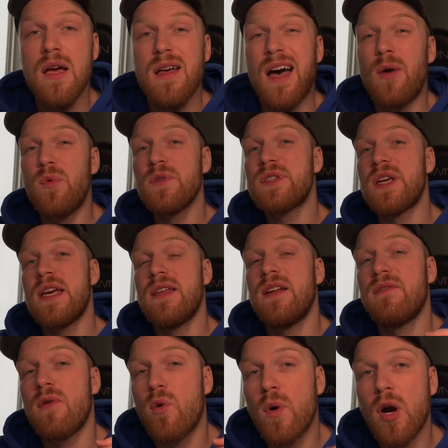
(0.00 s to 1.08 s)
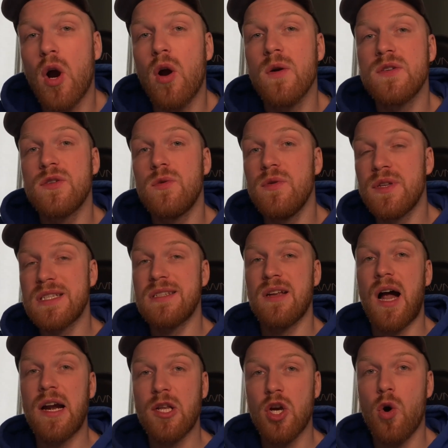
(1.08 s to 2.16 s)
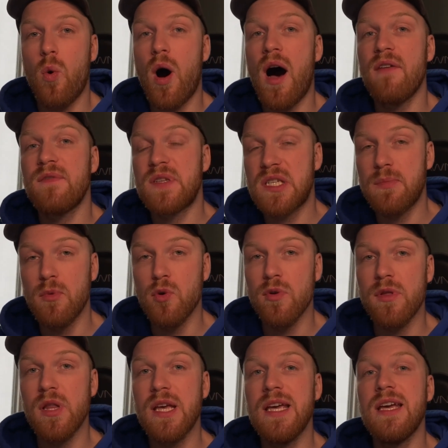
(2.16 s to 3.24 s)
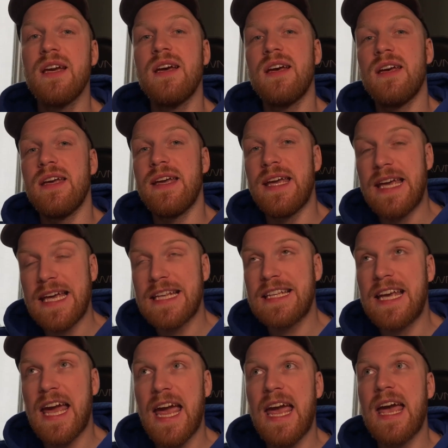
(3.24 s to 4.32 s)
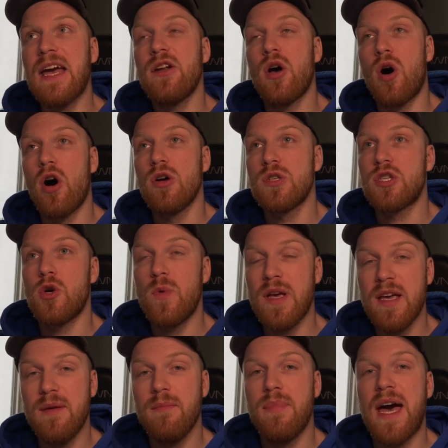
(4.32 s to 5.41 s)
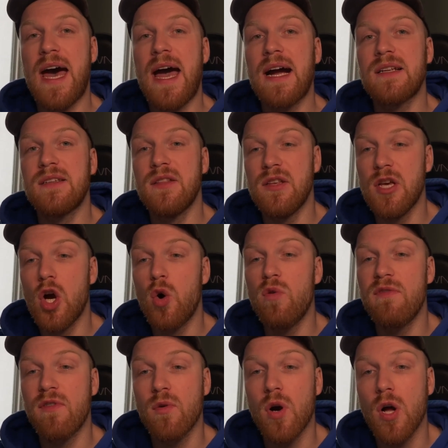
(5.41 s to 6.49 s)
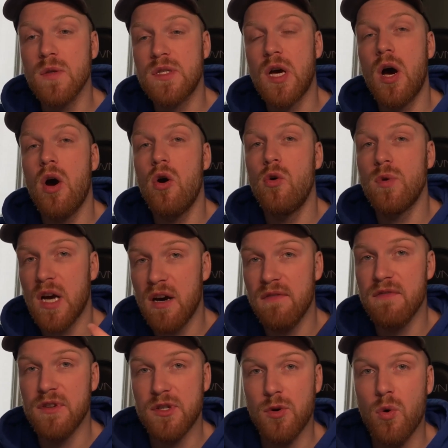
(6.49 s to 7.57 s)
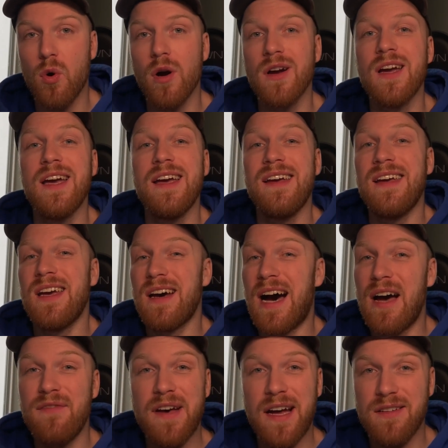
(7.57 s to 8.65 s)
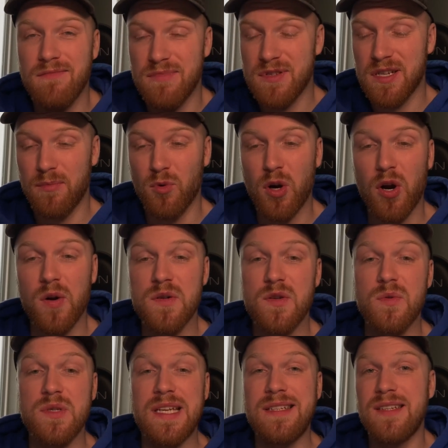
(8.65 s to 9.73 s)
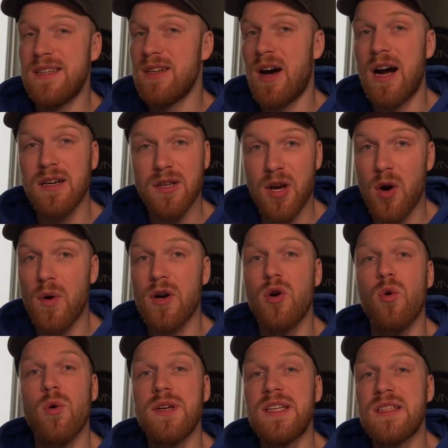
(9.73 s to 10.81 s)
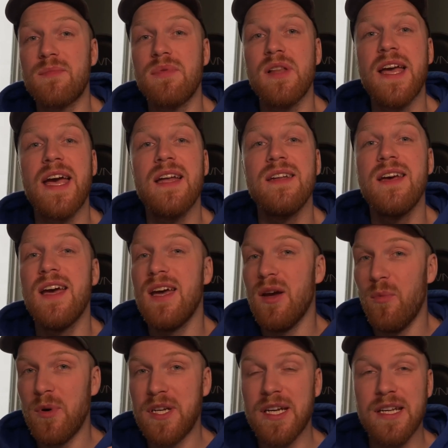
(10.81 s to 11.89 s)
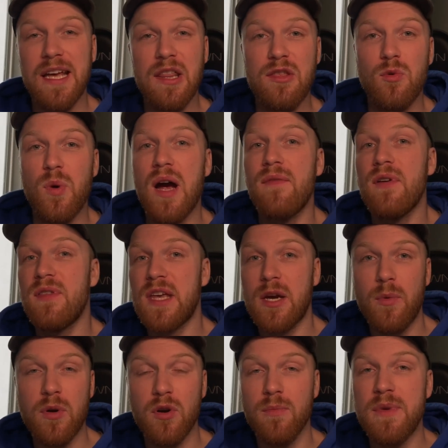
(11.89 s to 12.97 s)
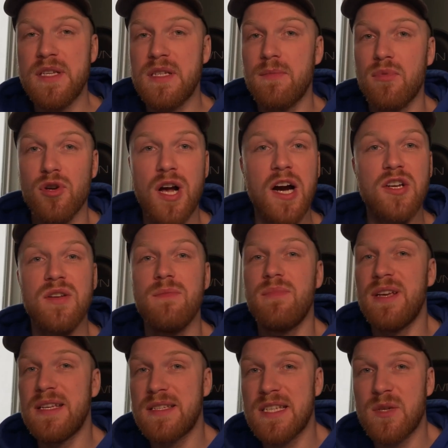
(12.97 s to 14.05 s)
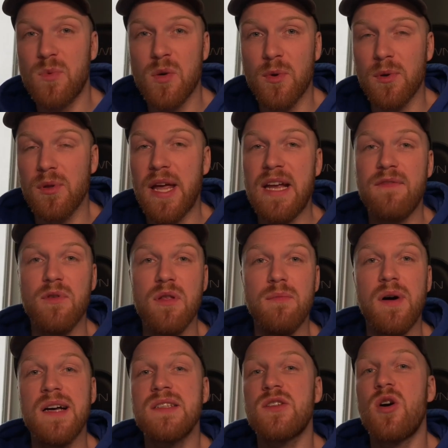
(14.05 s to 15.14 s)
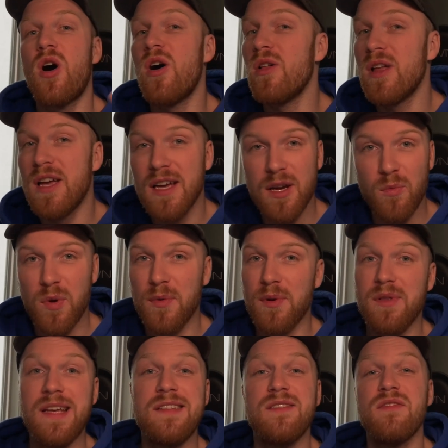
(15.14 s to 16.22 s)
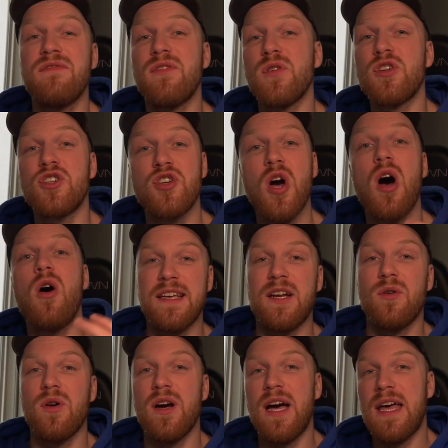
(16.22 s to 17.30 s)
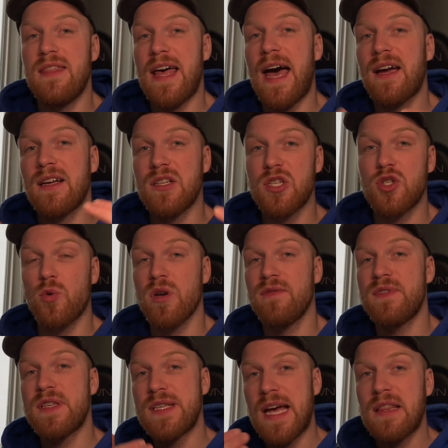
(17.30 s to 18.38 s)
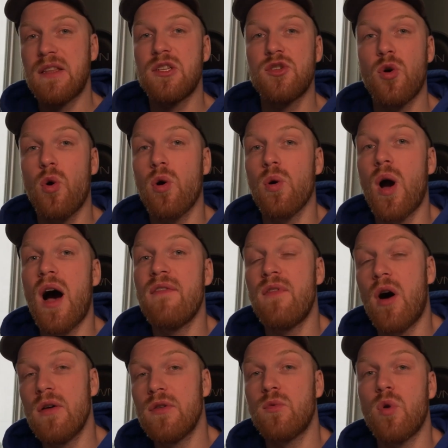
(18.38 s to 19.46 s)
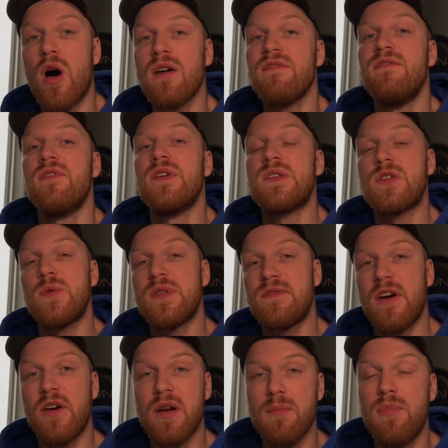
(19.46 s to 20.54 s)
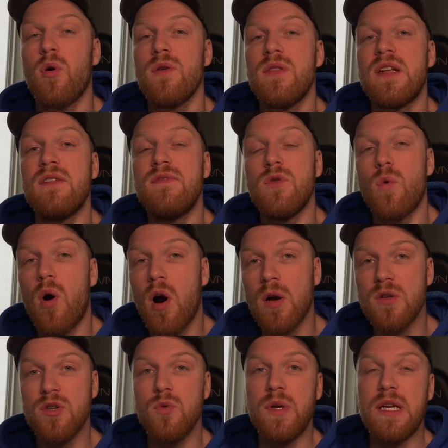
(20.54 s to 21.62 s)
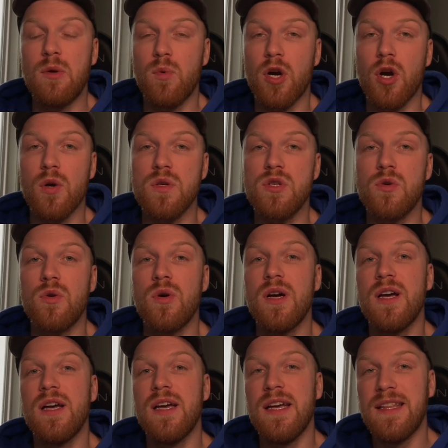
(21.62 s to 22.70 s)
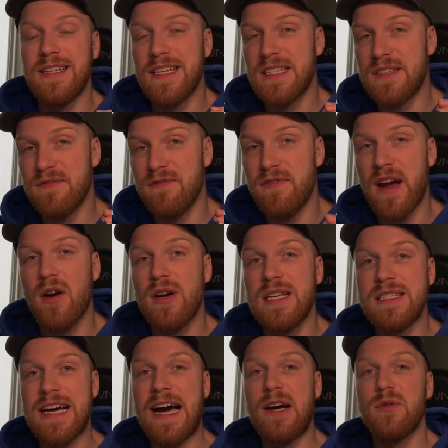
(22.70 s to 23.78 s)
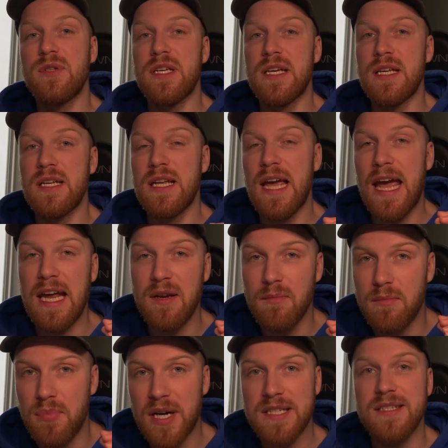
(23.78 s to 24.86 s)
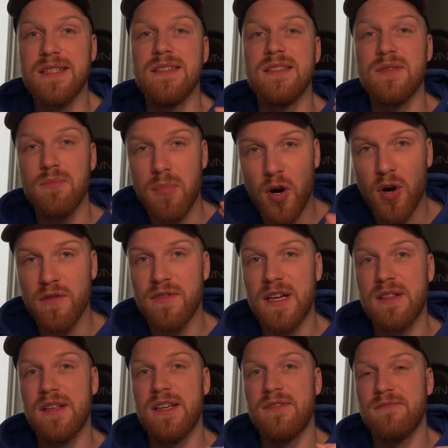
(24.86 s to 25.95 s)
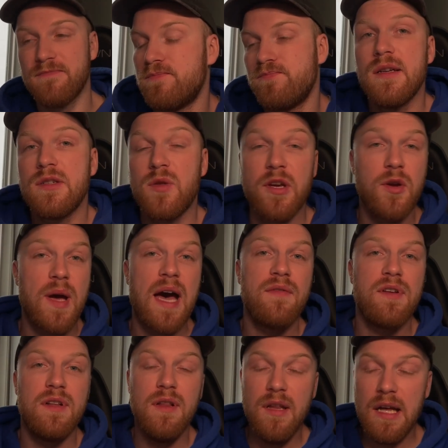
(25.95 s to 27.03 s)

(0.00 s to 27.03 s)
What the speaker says: I will say that if a rehearsal does not go off smoothly, it can also impact the overall tone of the tour. I've had some rehearsals that did not go according to plan. We didn't get through everything. We were missing production pieces. We were late for the bus call. We were late to the first show, etc. And that can sort of set the tour off on the wrong foot. So it's very important that if you are doing a rehearsal, that it's very dialed in and buttoned perfectly. So there you have it,